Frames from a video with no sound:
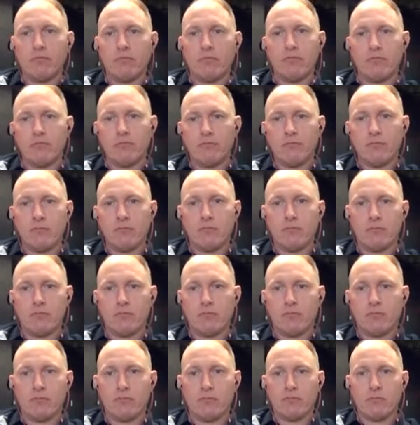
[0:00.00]

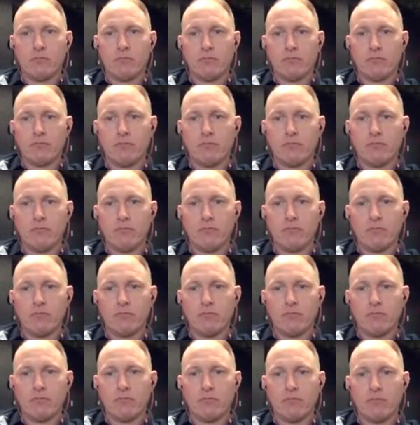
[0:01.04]

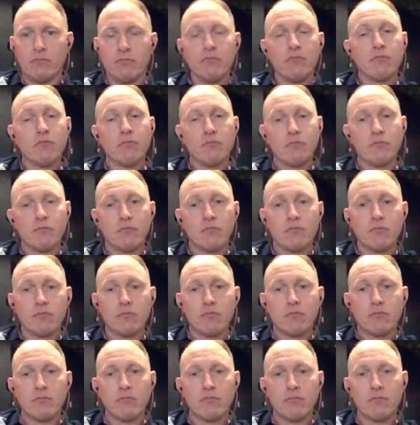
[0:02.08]

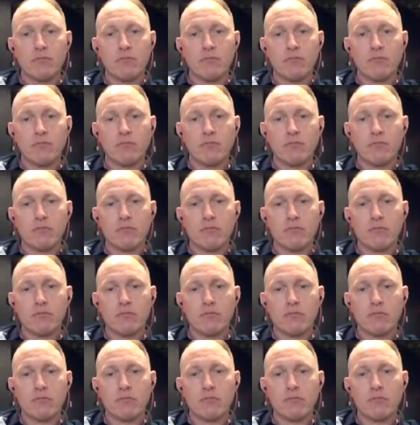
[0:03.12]
No words are spoken by the person on screen.